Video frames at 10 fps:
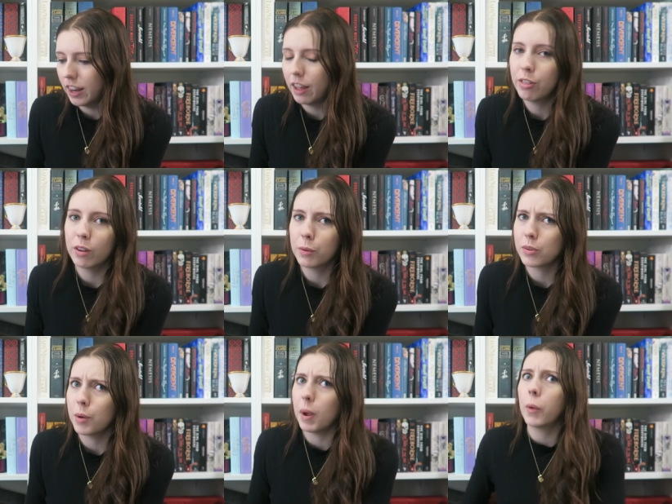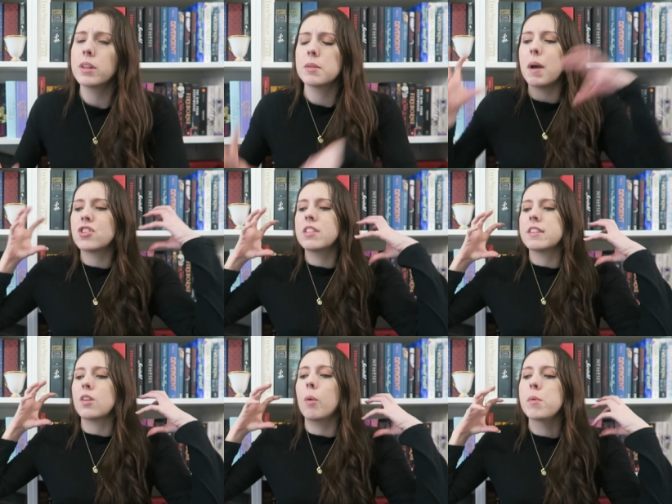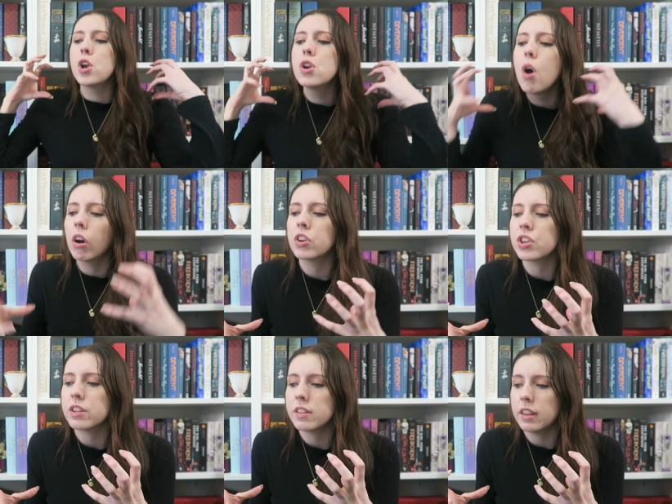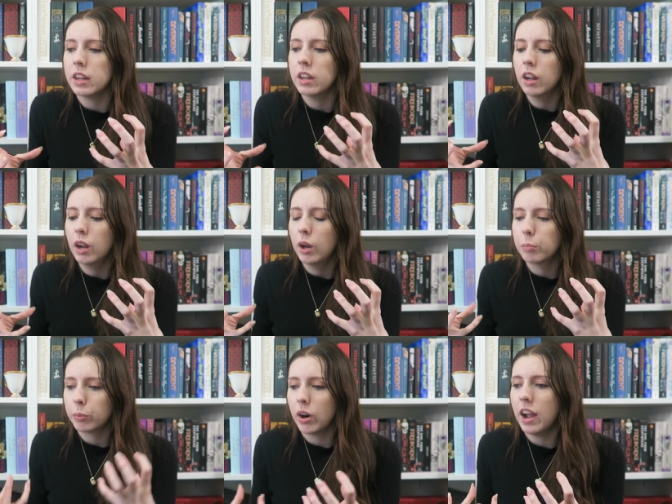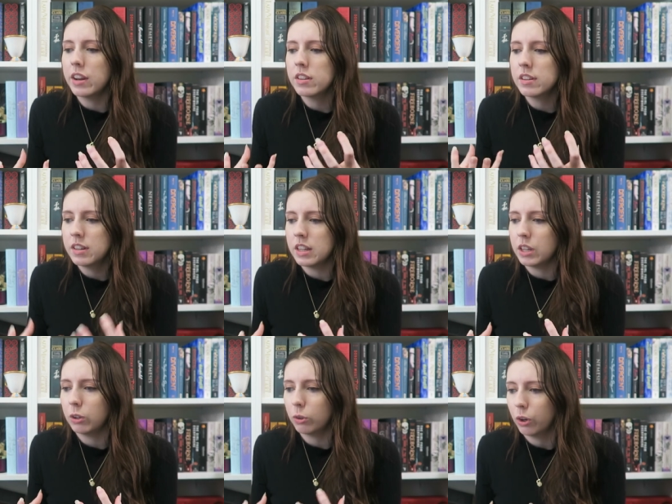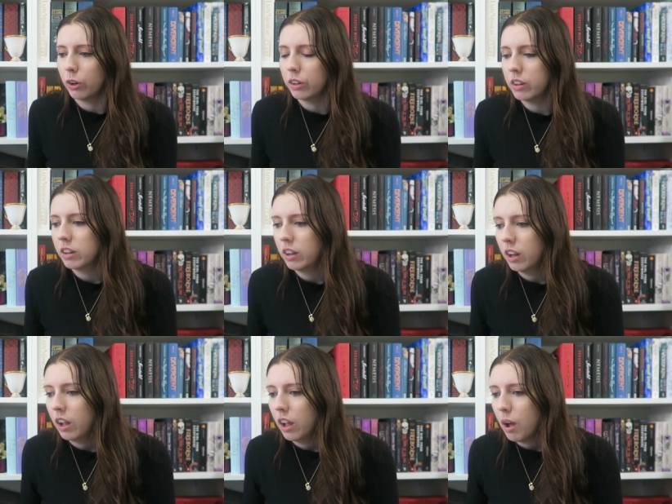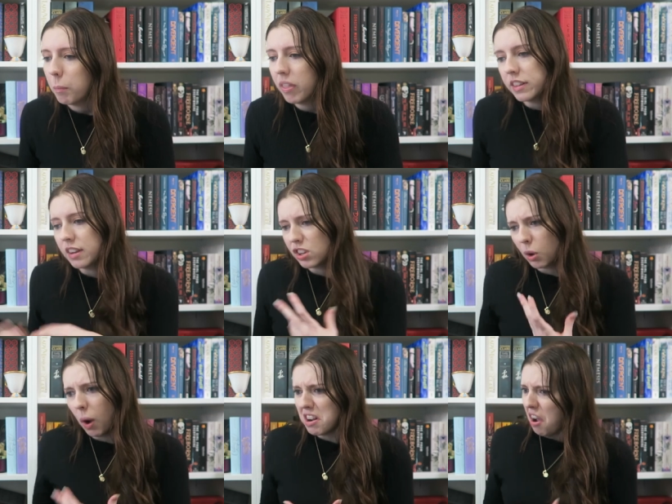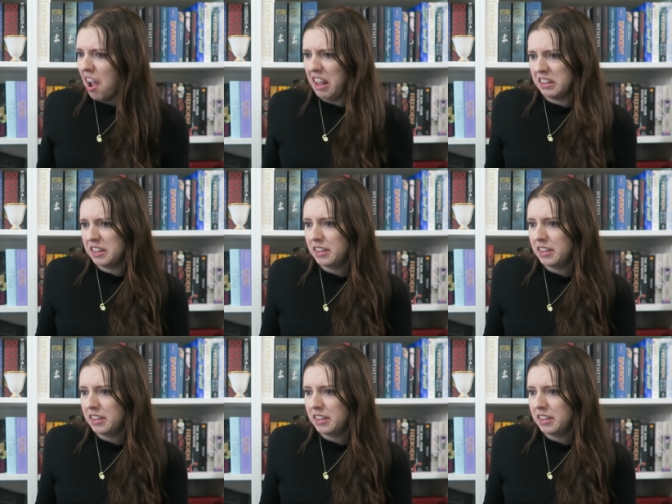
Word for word: than I thought it was going to be. I always imagined this obnoxiously bright teal coat. But that's actually quite nice.